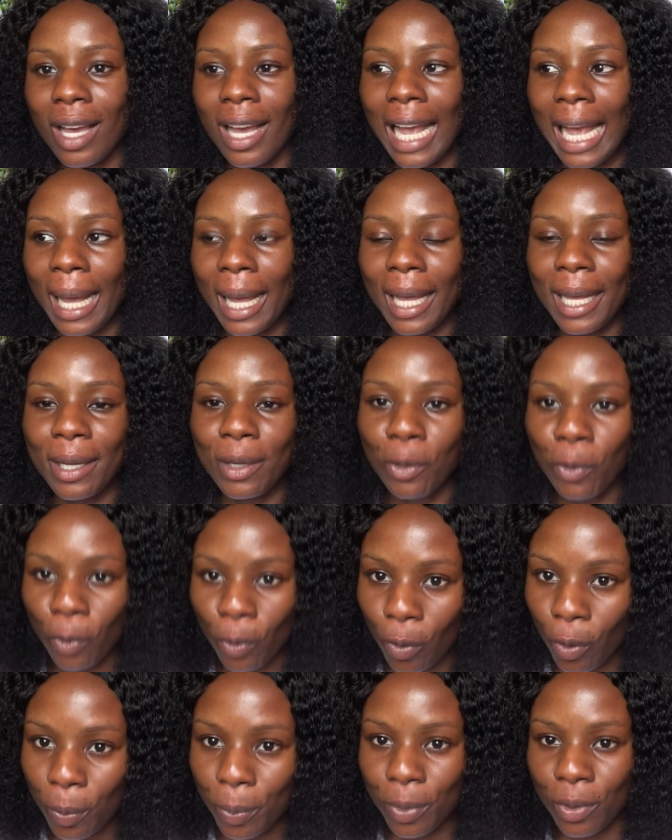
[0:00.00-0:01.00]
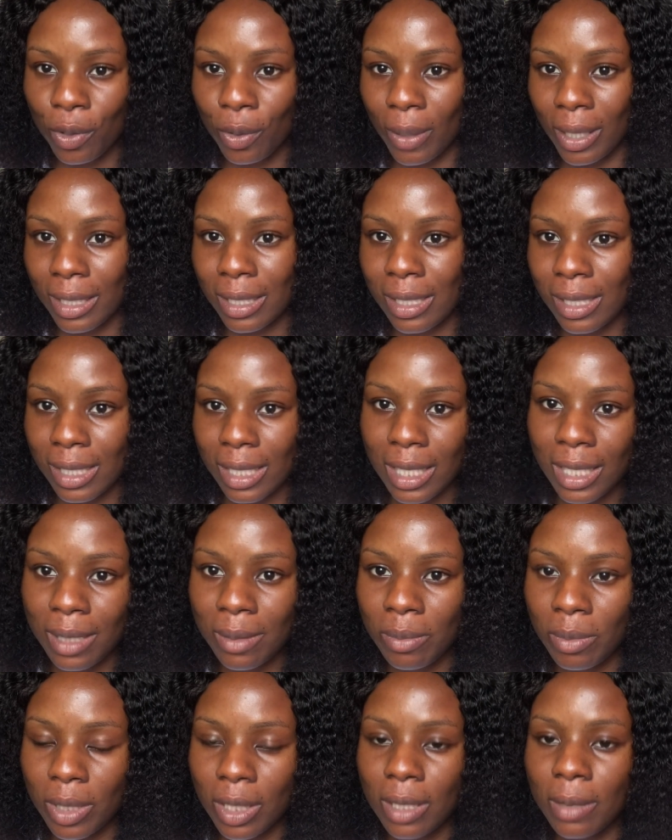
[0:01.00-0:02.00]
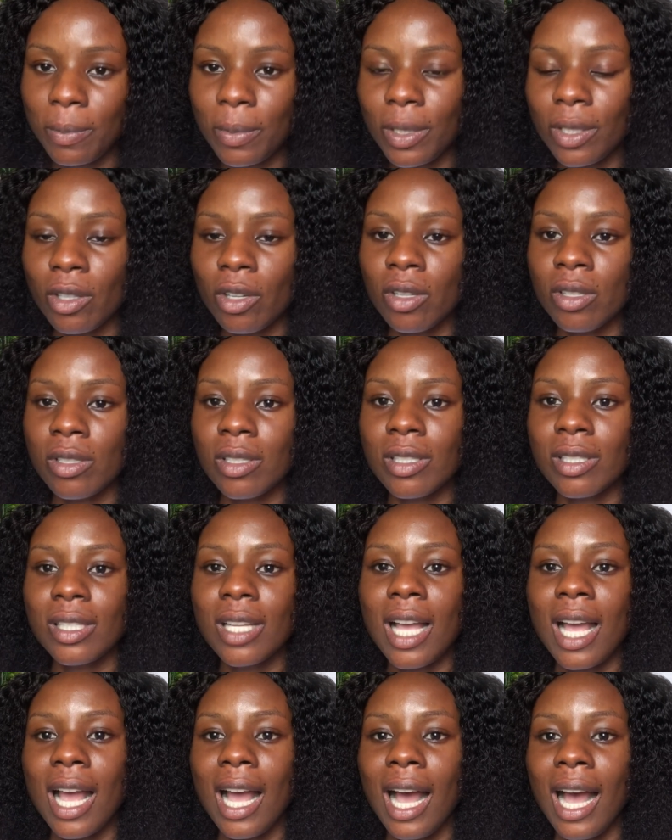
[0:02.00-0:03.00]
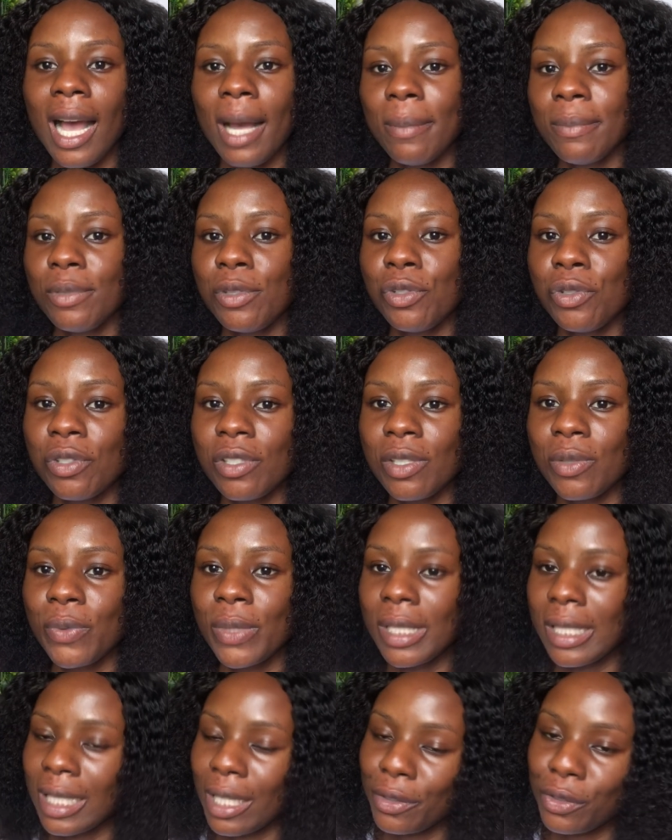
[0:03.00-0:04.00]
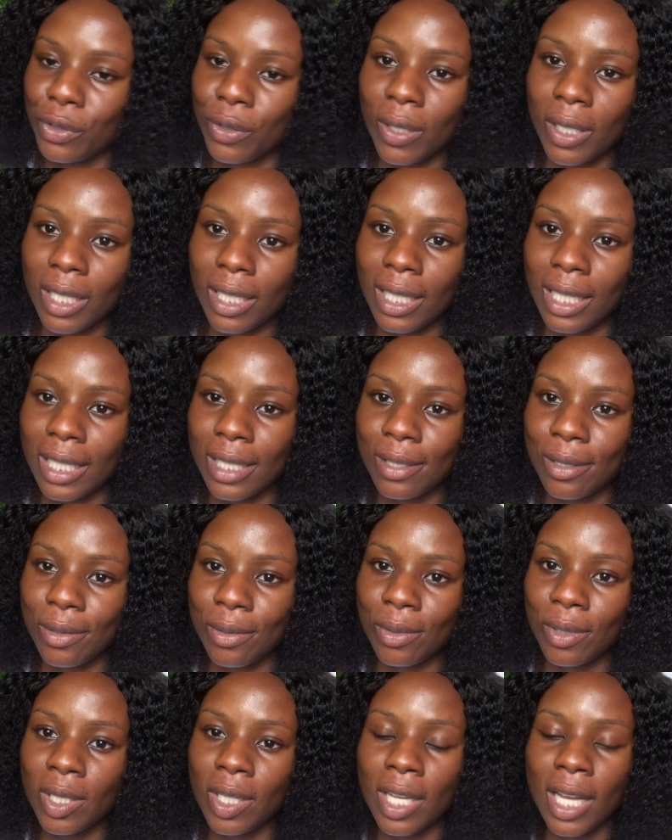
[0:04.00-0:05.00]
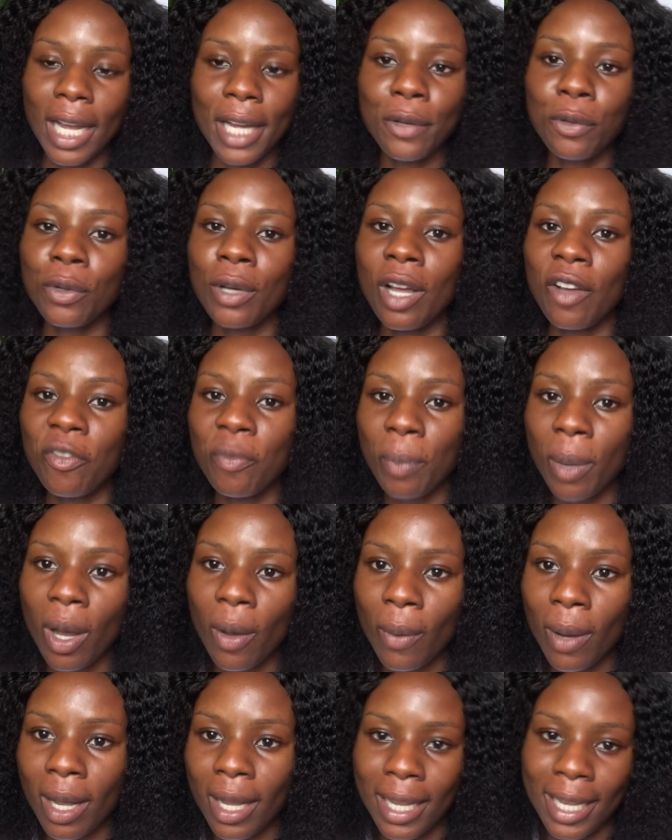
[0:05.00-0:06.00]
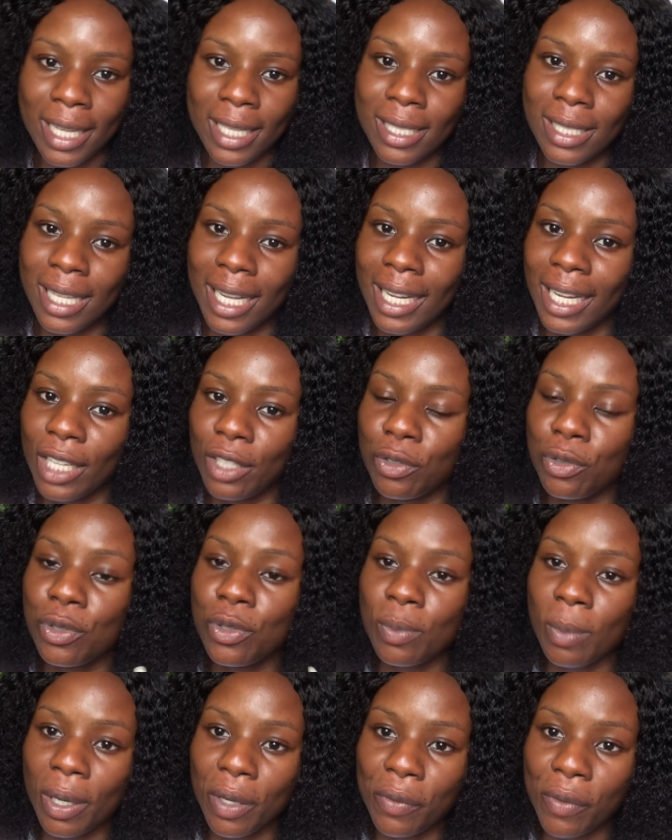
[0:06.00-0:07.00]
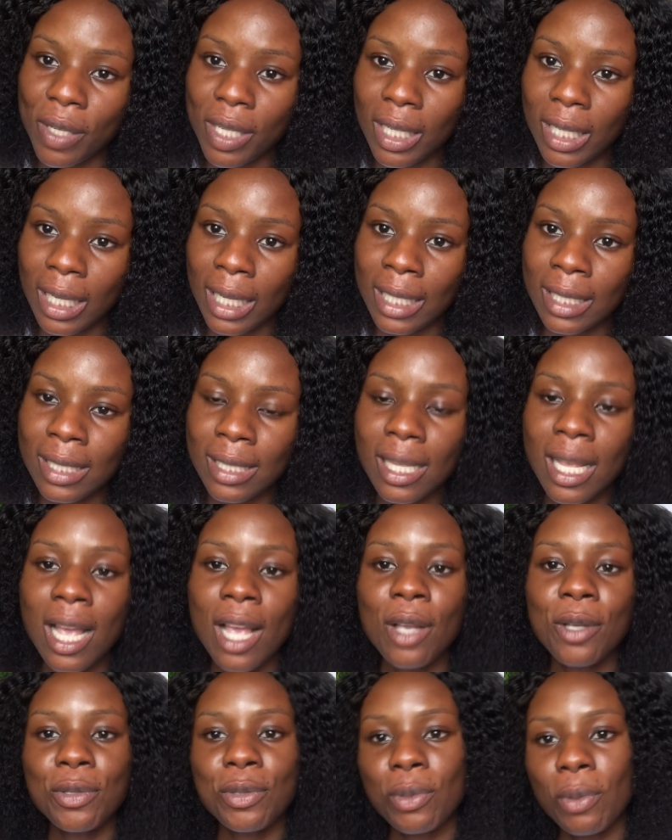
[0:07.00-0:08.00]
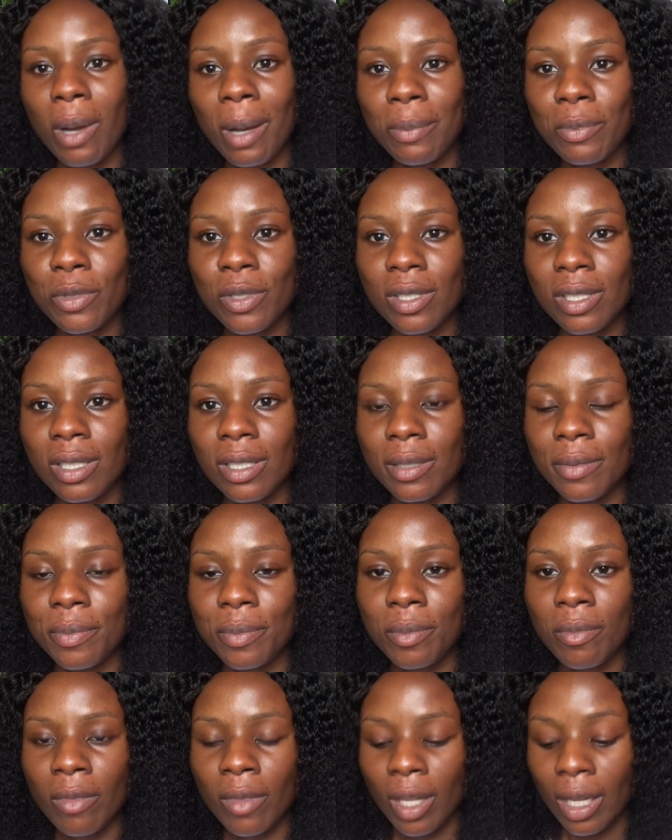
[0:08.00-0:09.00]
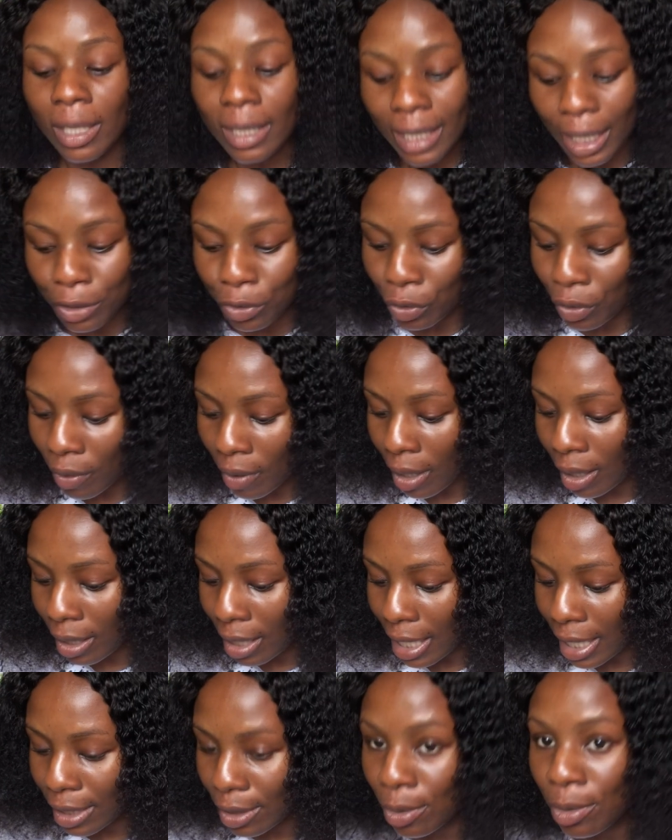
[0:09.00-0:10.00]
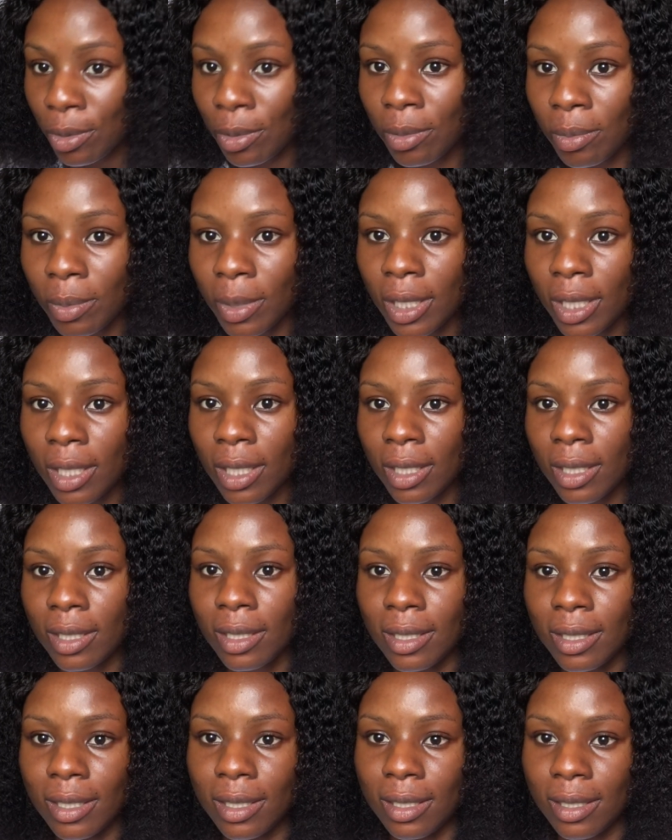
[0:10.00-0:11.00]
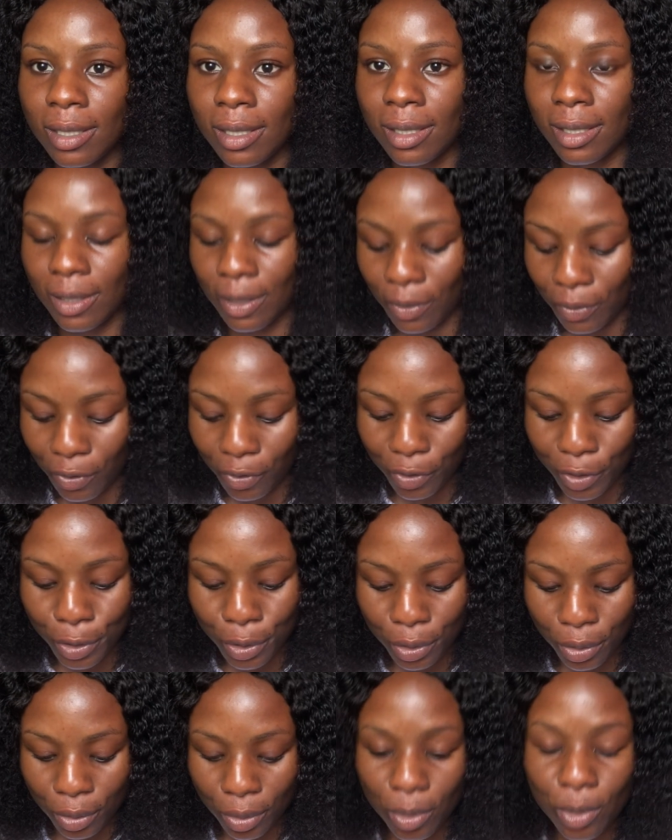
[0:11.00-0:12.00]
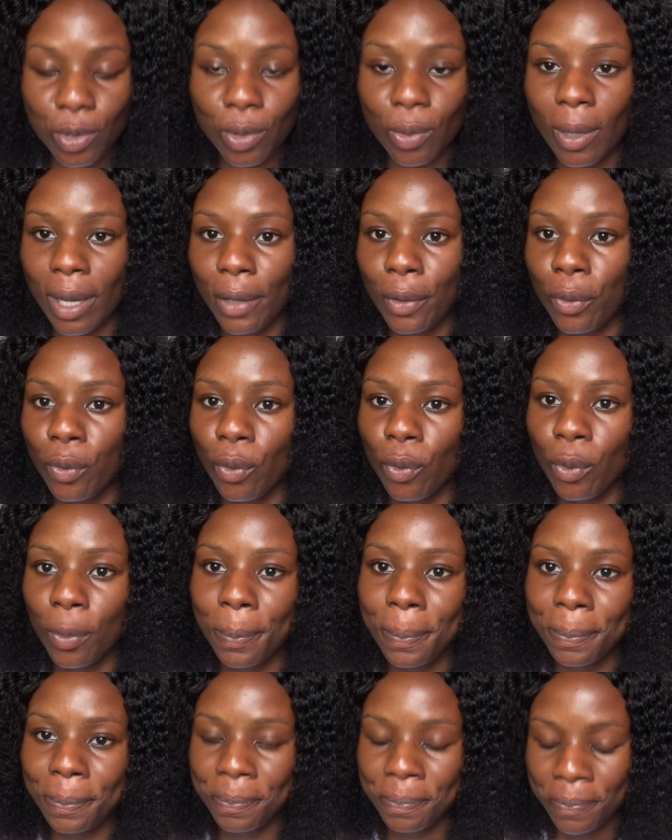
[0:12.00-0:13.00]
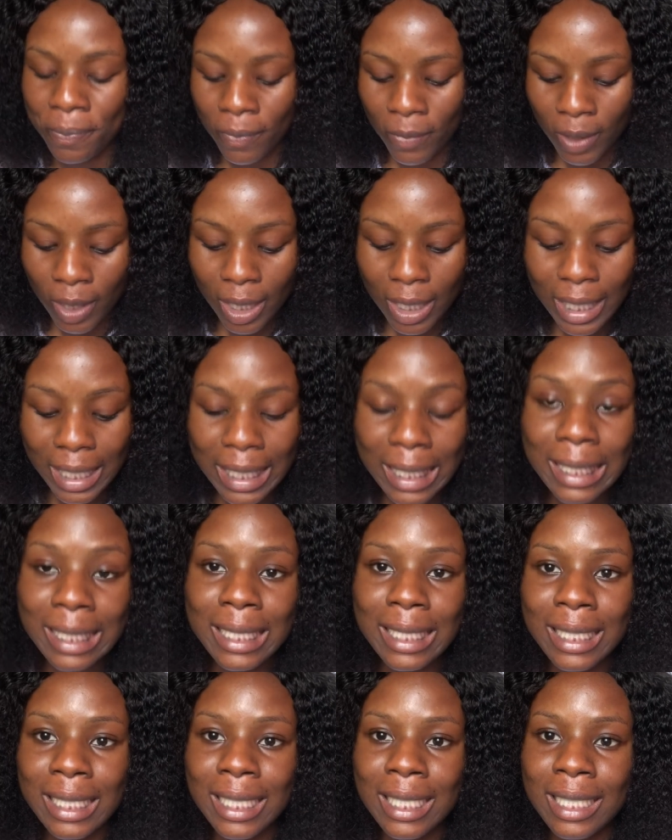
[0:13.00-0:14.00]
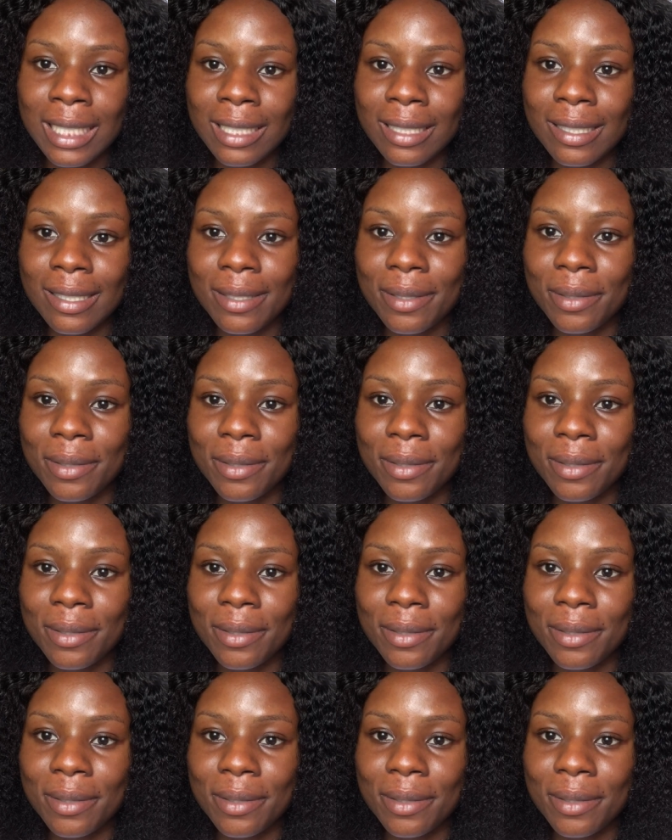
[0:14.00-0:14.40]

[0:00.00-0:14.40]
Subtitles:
I hope you are seeing me because I'm shooting with natural light today. I don't have power, hence I can't use my ring light, so I'm using natural light to make this video. So I hope it is